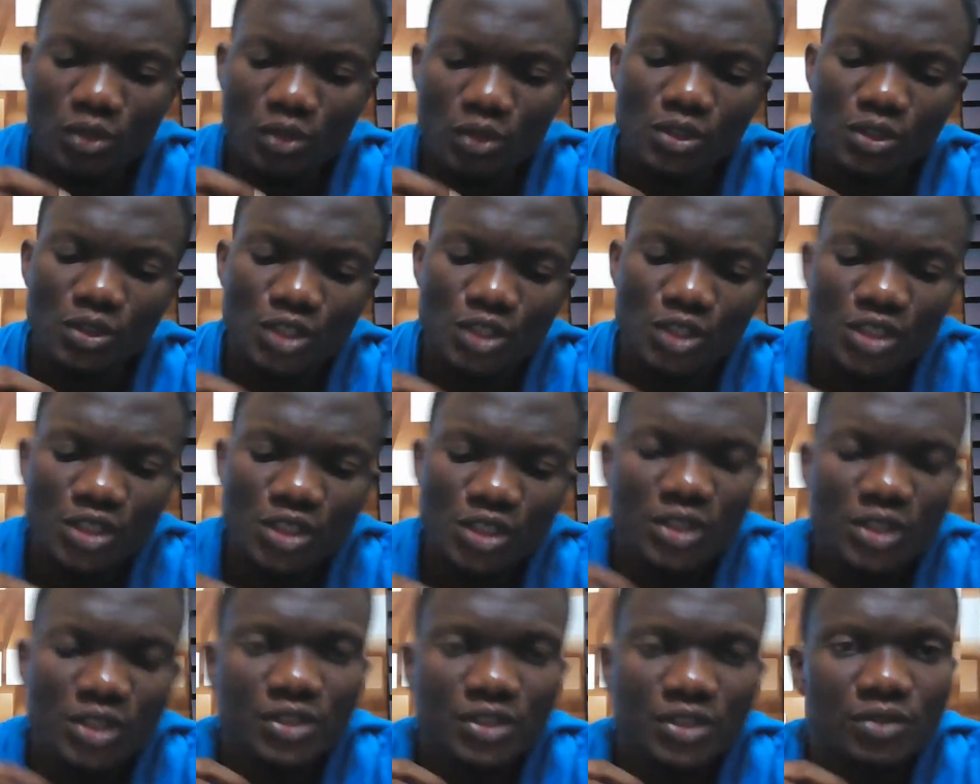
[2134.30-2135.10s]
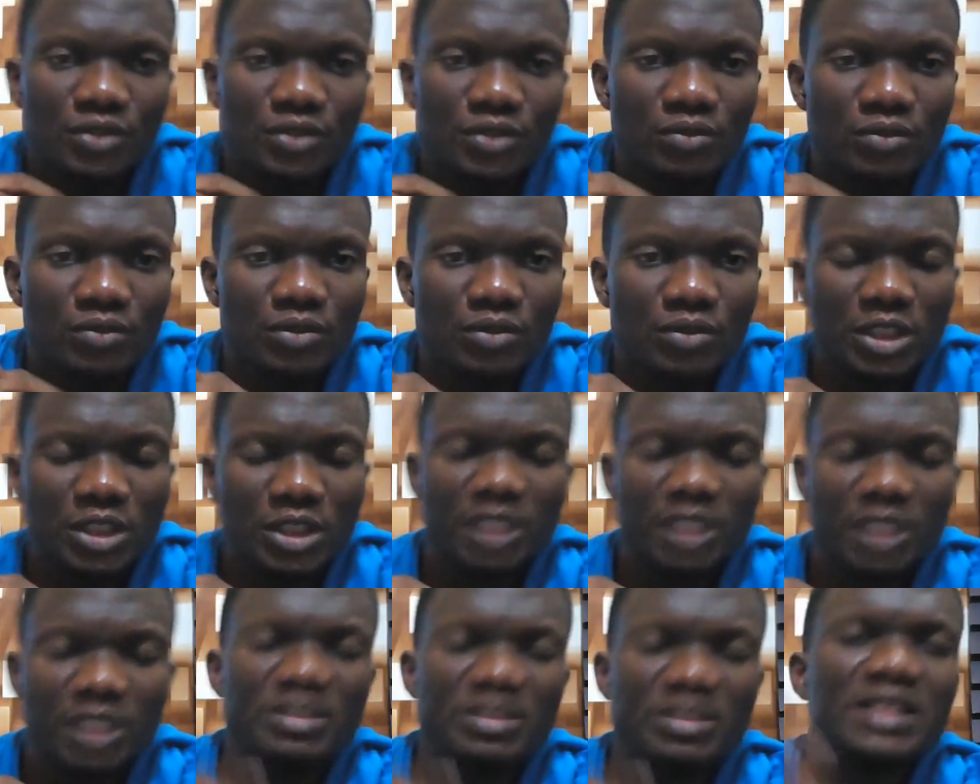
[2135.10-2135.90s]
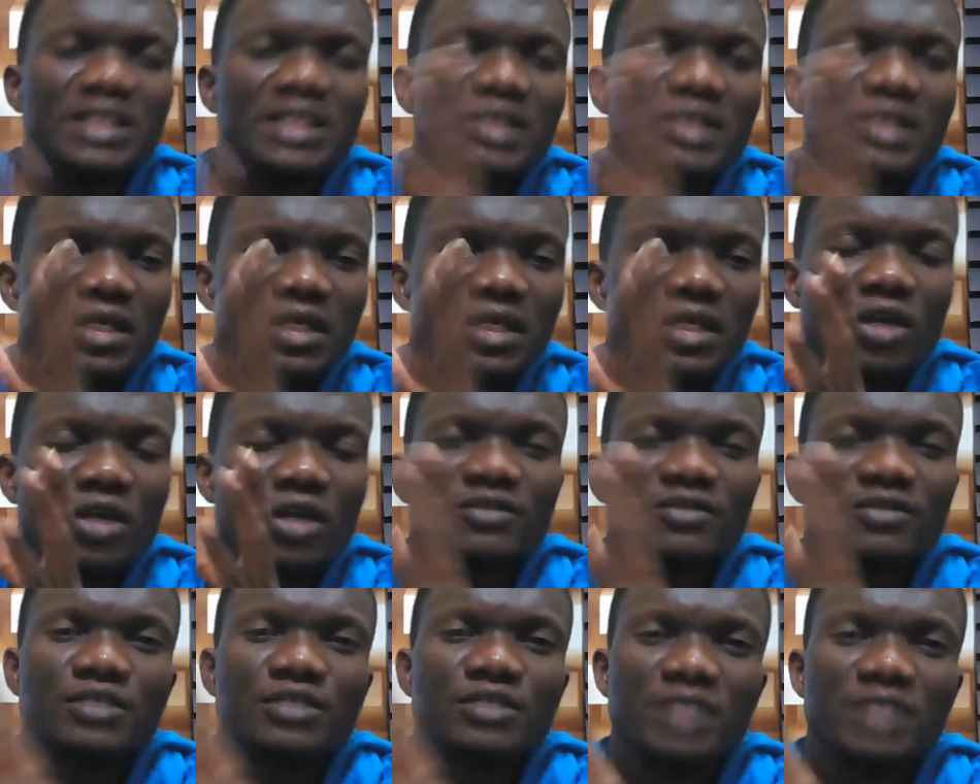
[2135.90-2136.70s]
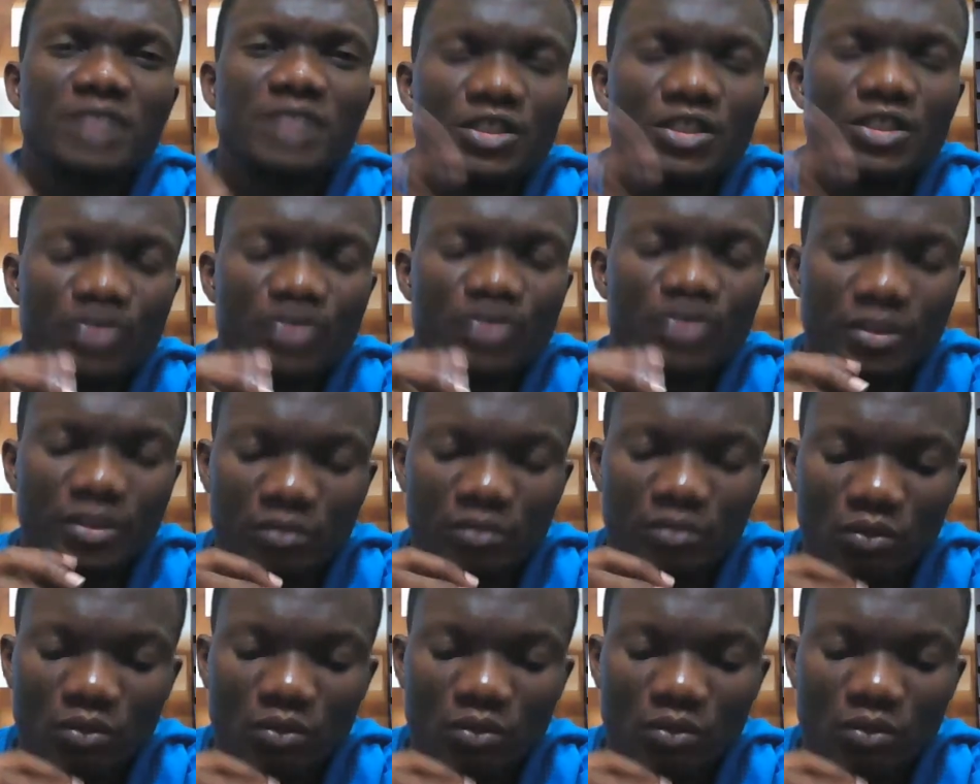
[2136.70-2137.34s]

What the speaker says: Jesus, in the beginning of his ministry,